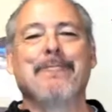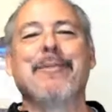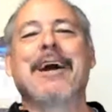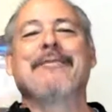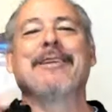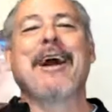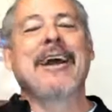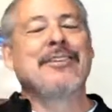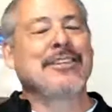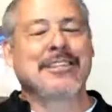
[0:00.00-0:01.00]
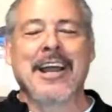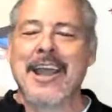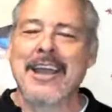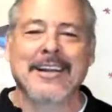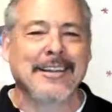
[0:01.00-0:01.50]
but I
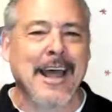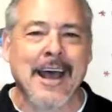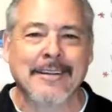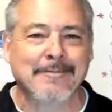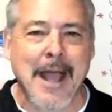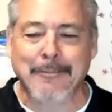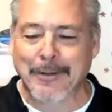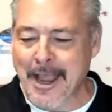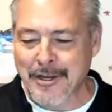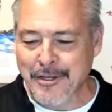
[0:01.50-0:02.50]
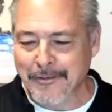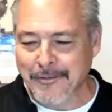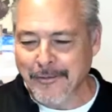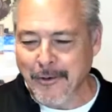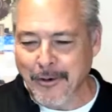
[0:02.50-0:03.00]
hated that application
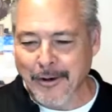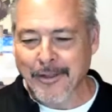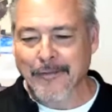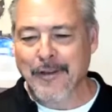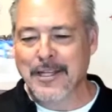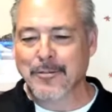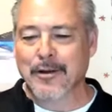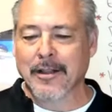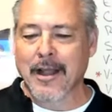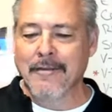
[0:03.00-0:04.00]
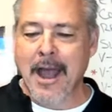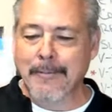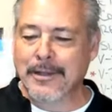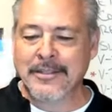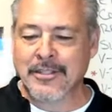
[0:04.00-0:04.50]
for the Facebook Live
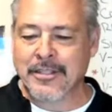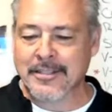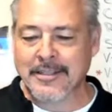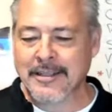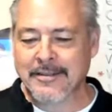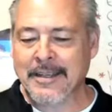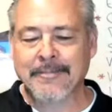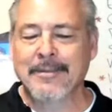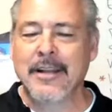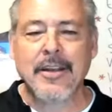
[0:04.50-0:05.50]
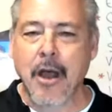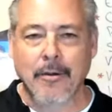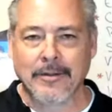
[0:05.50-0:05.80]
app. No,